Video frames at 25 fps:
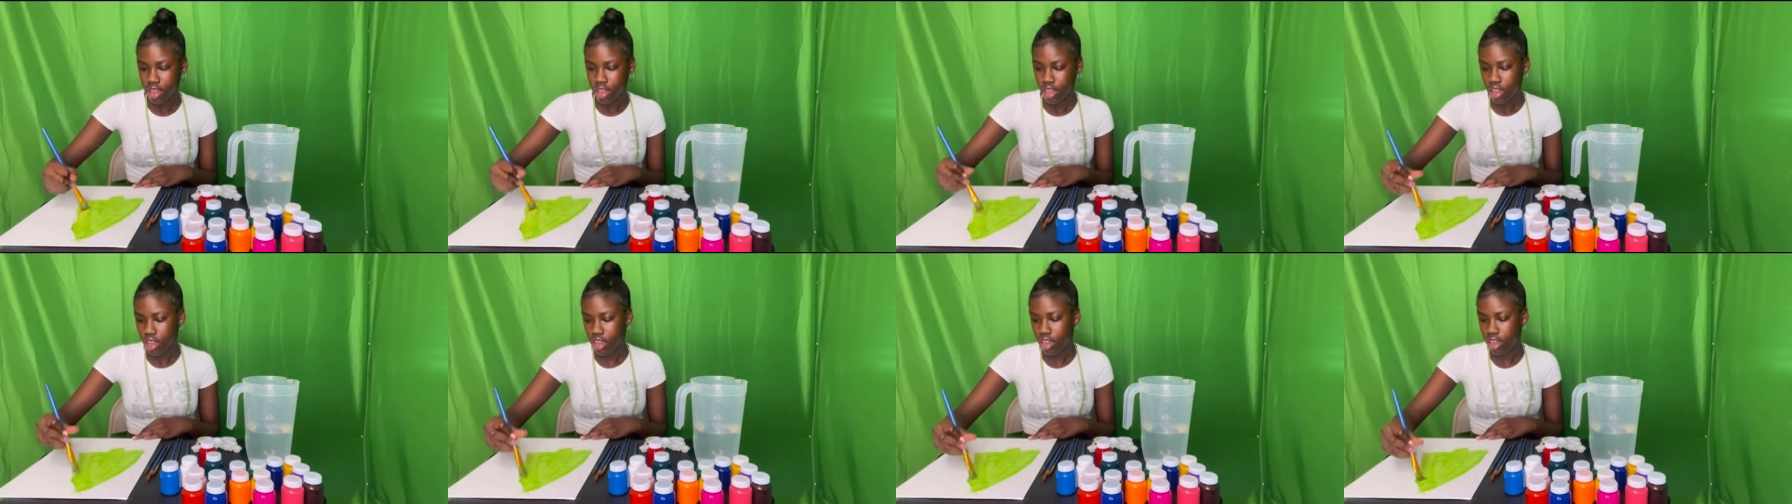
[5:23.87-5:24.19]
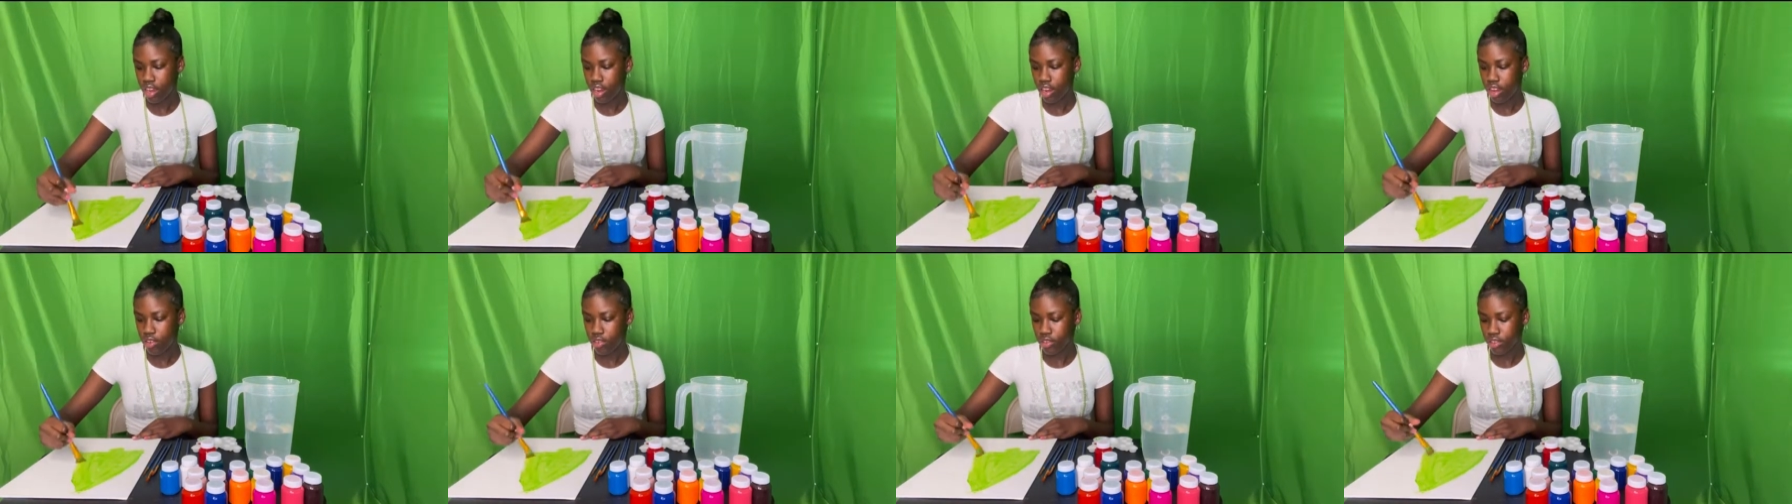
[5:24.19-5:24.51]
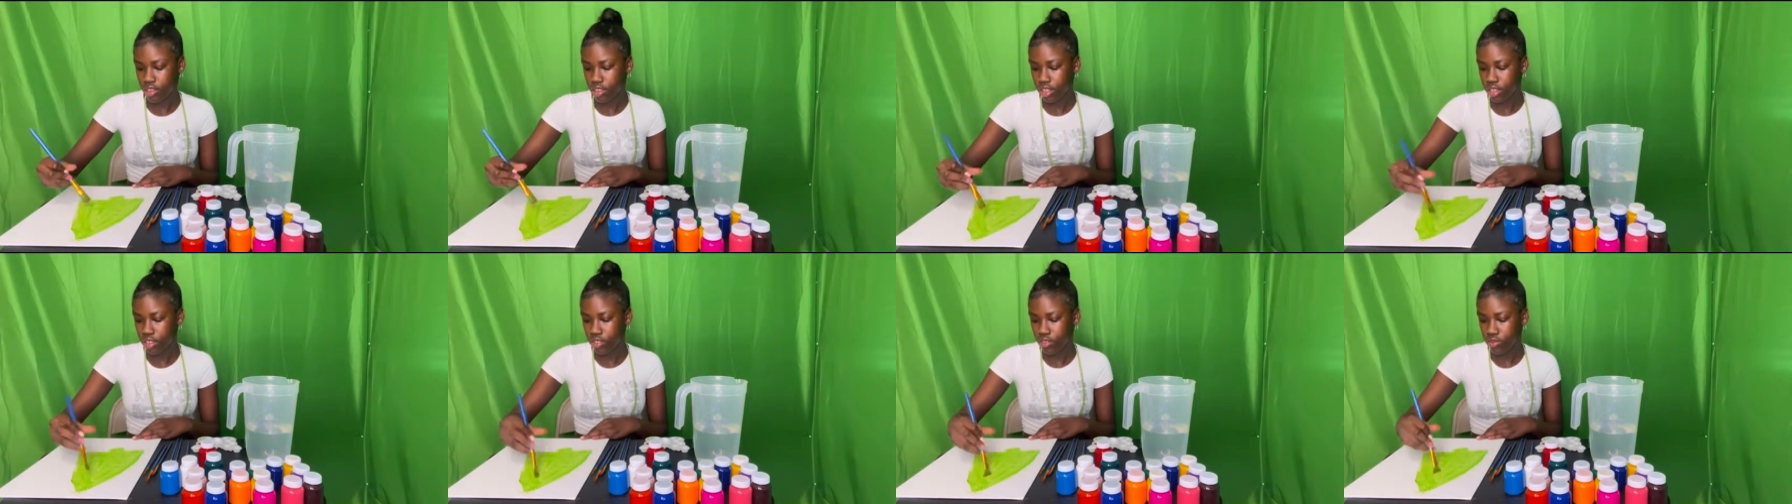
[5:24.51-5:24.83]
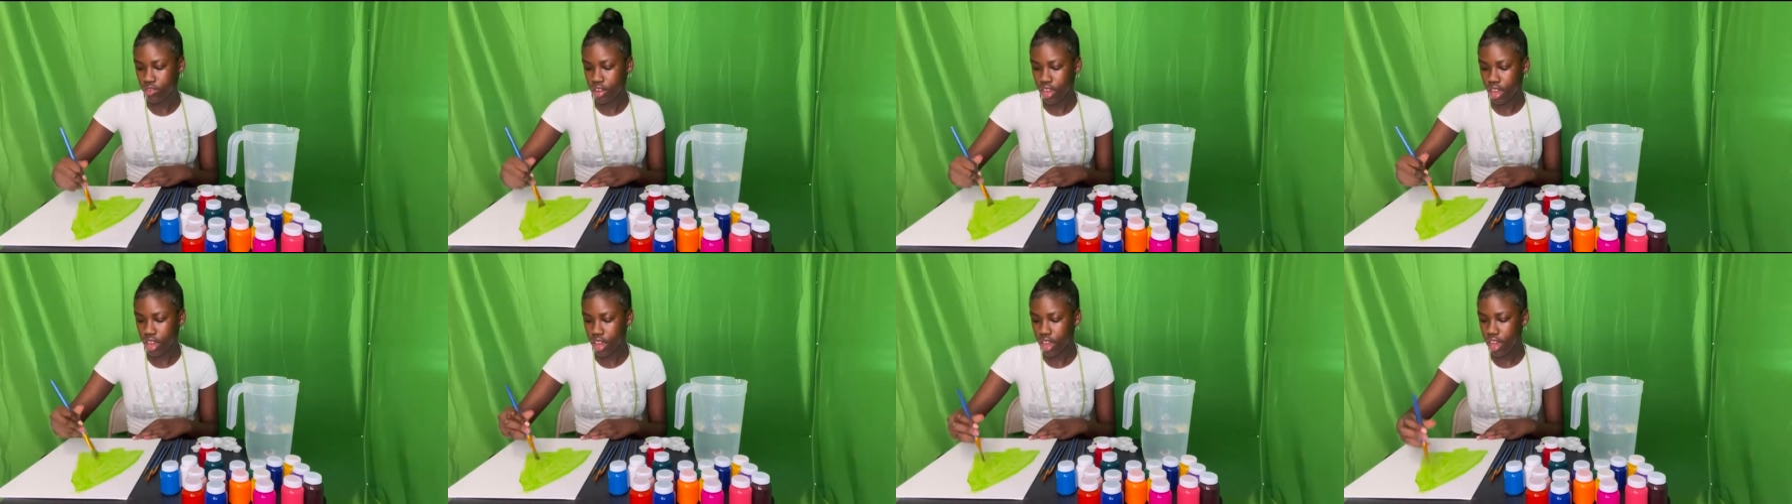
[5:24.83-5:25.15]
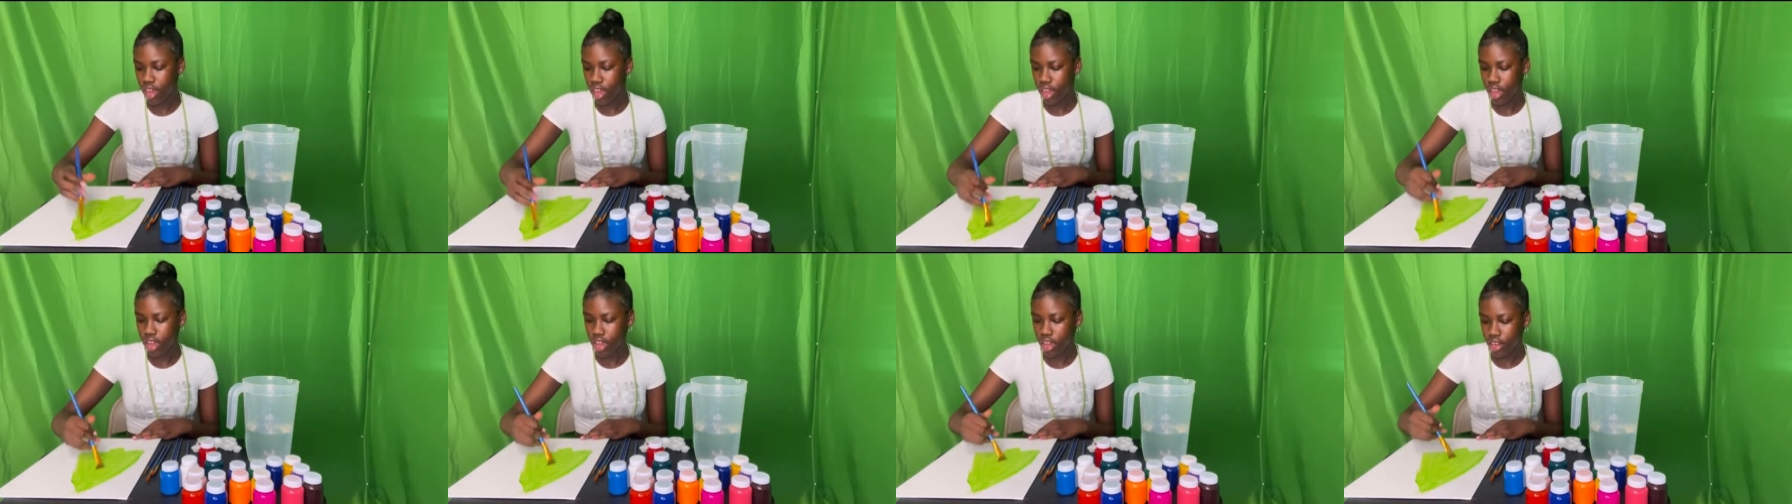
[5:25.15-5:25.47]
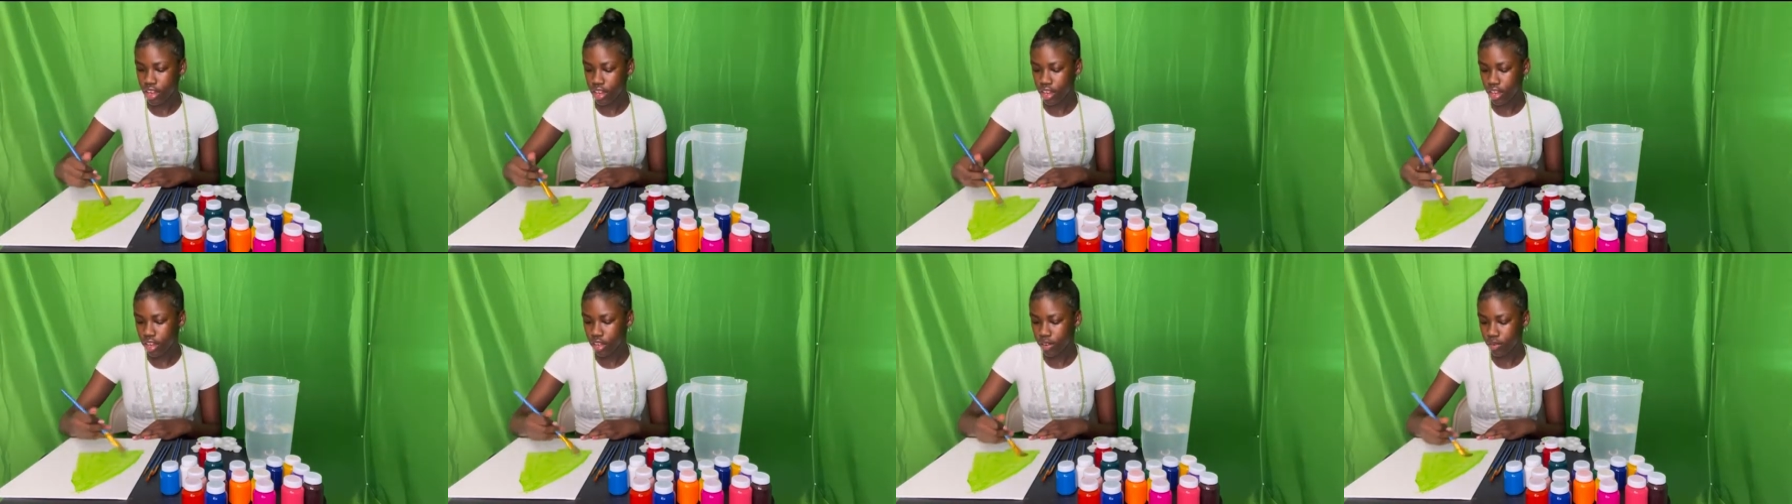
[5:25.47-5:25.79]
and everything right
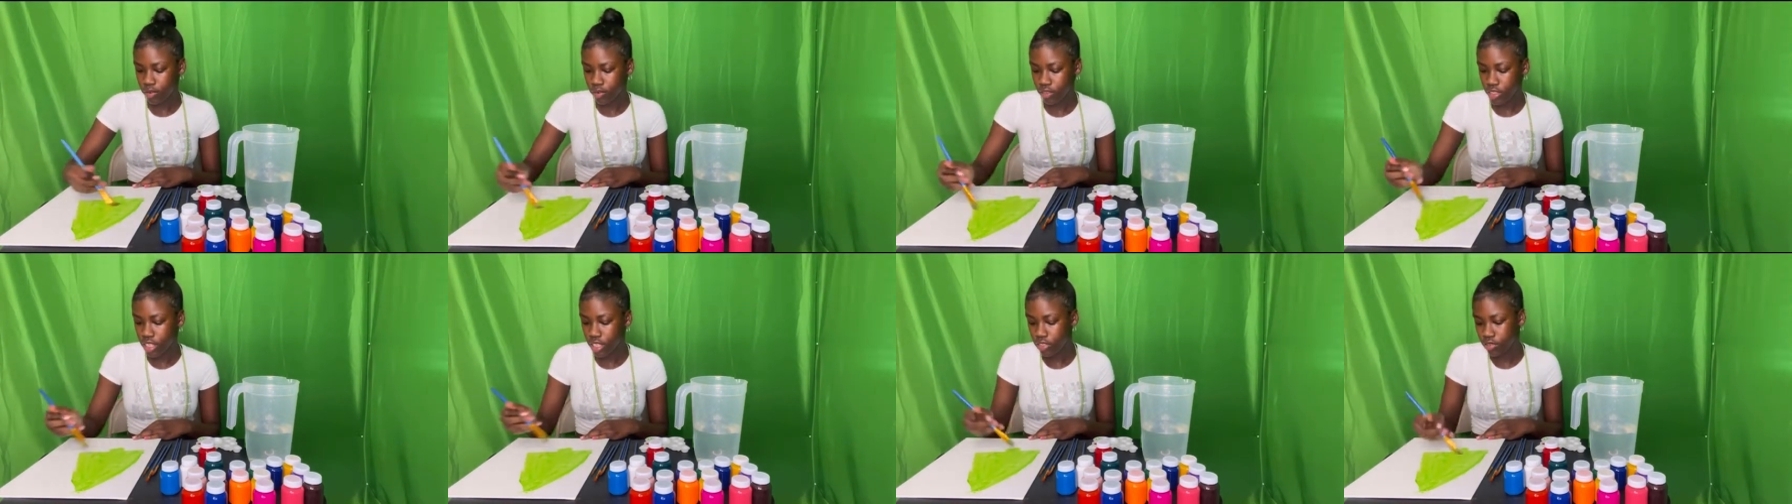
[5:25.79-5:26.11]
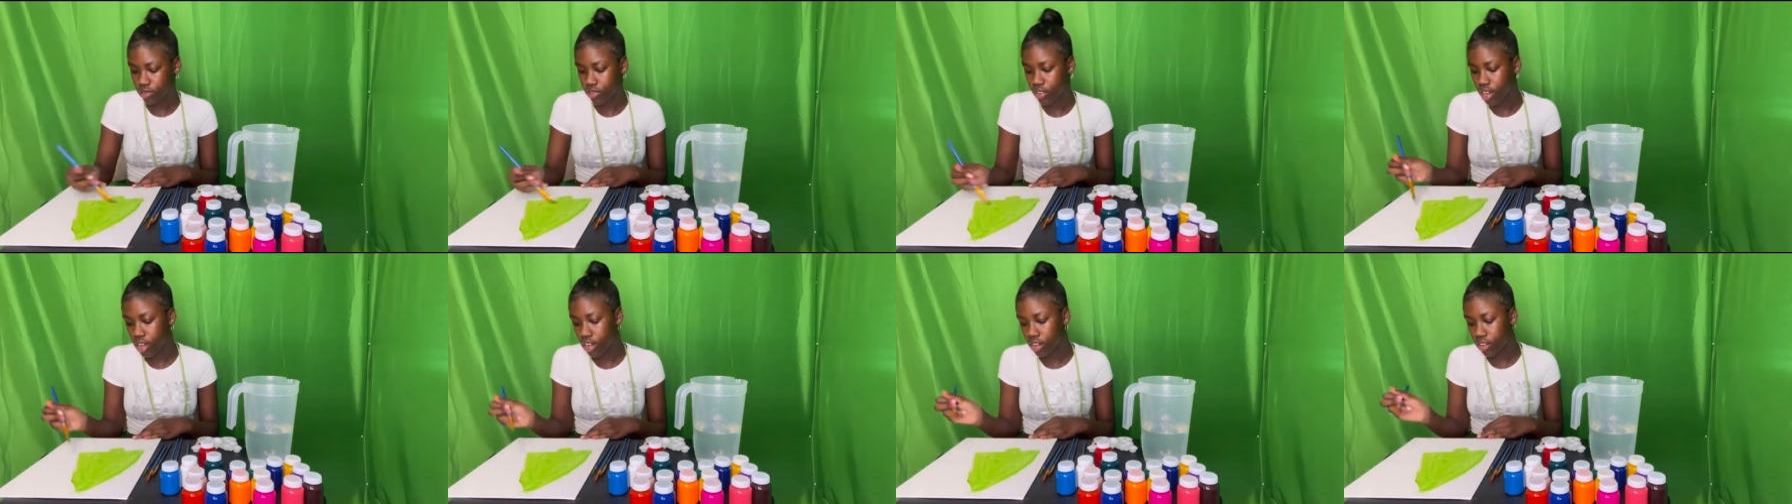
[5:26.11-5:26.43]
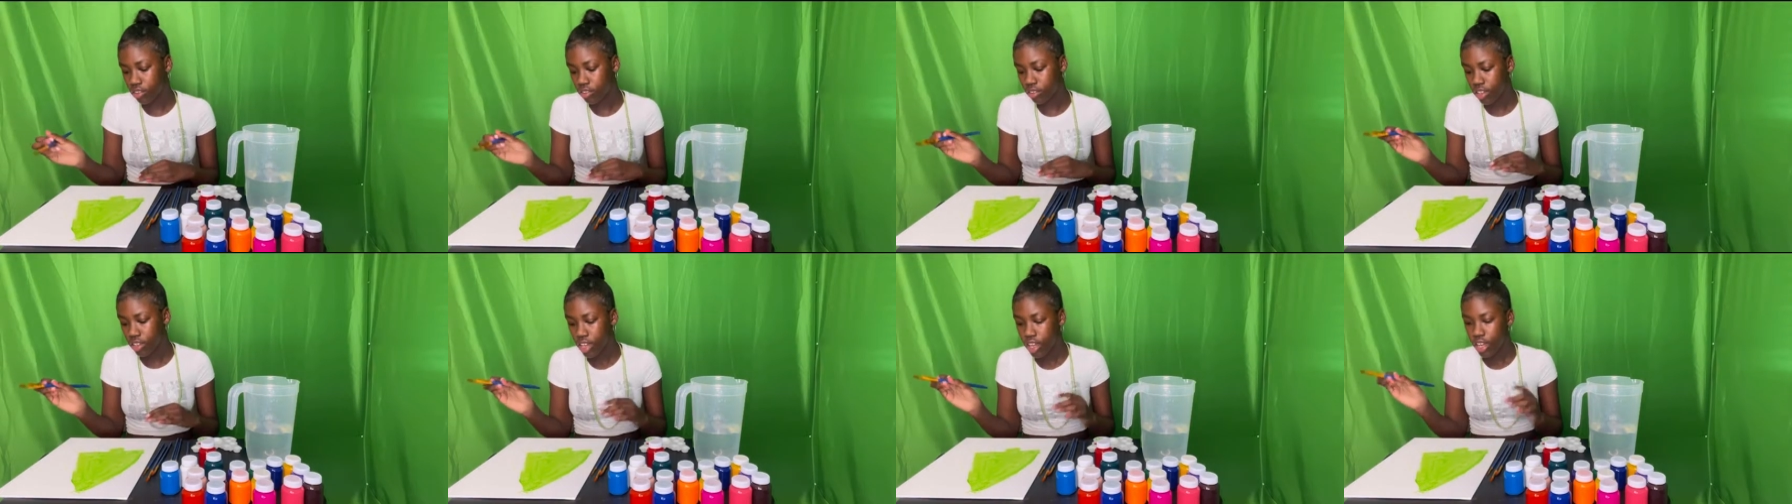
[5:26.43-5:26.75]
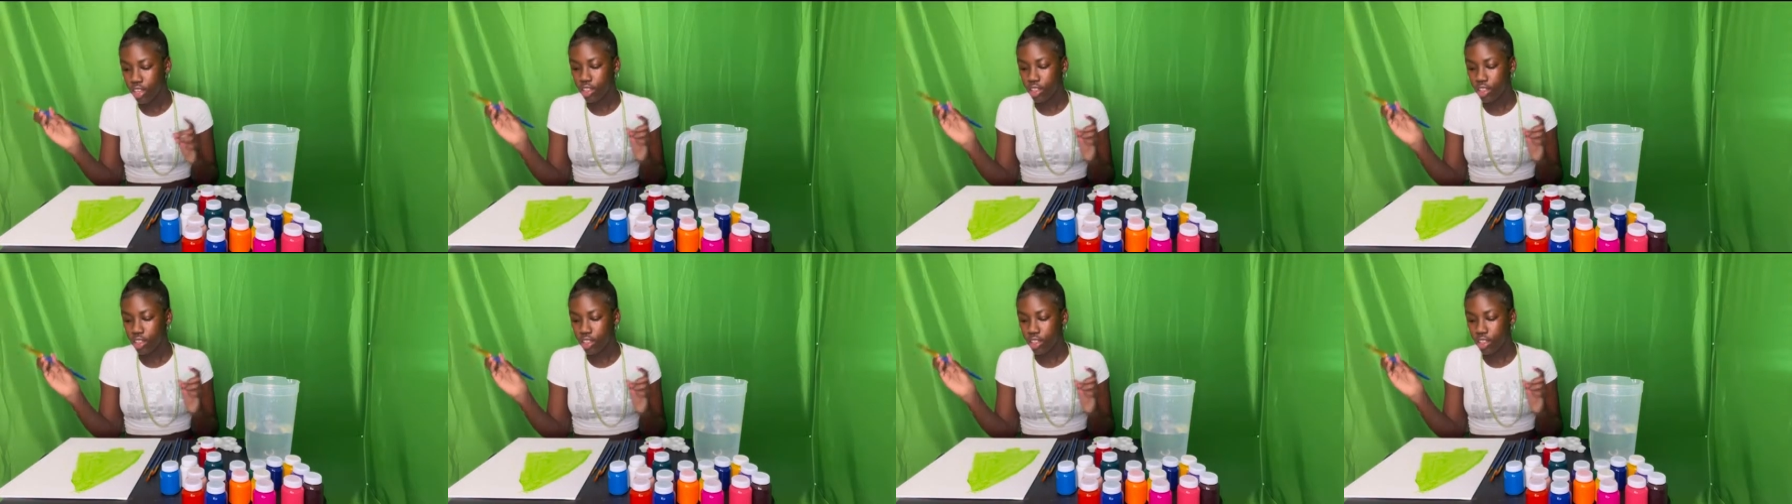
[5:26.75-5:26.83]
and everything wrong.